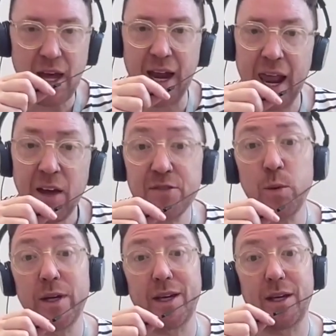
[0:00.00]
I left
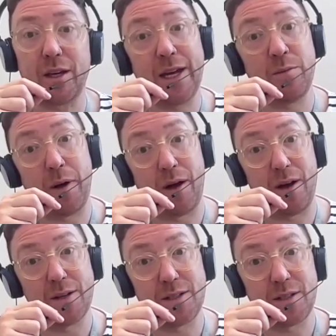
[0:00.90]
working in
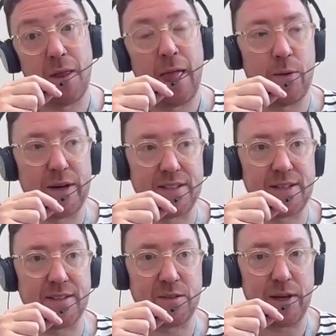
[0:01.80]
bars when I
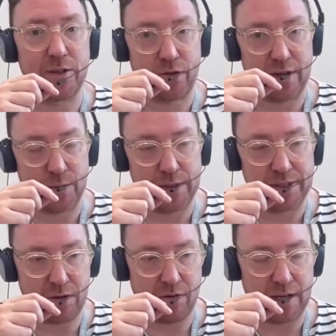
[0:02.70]
started my undergraduate
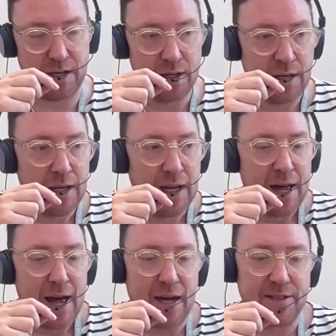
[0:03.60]
degree,
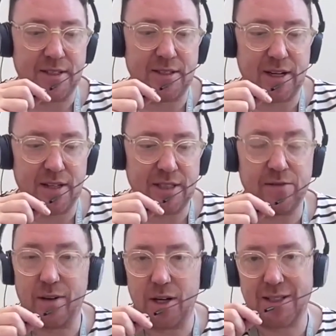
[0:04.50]
and I
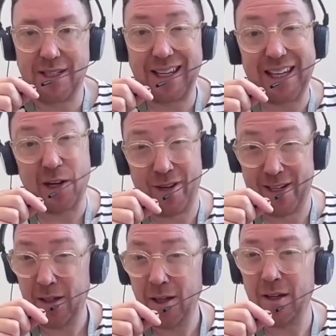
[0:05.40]
started
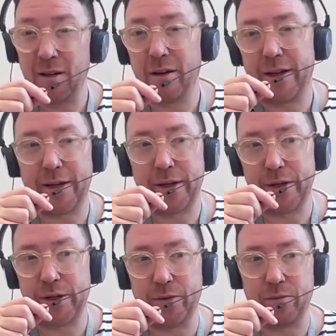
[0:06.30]
volunteering
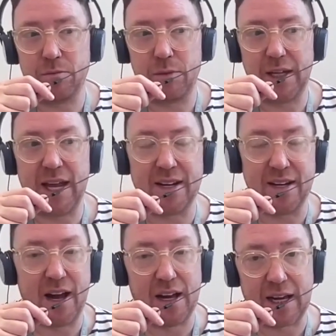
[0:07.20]
in
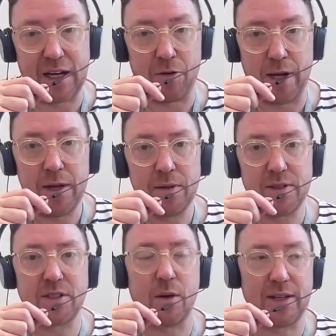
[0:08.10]
an art gallery.
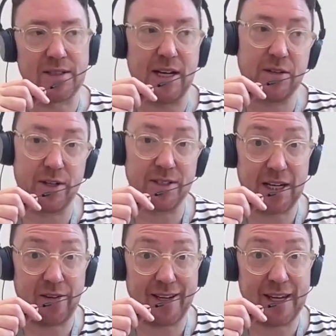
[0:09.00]
So I started
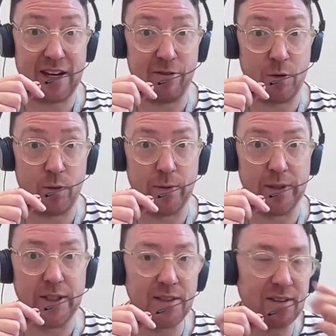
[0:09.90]
volunteering here at the
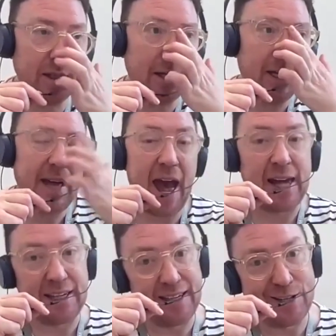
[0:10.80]
Whitworth
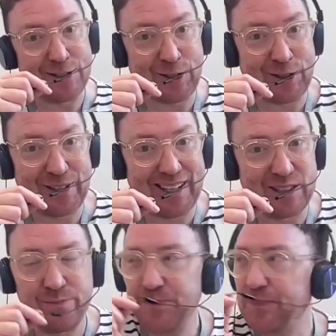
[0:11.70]
8 years ago
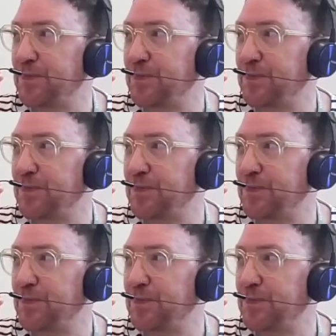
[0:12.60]
now.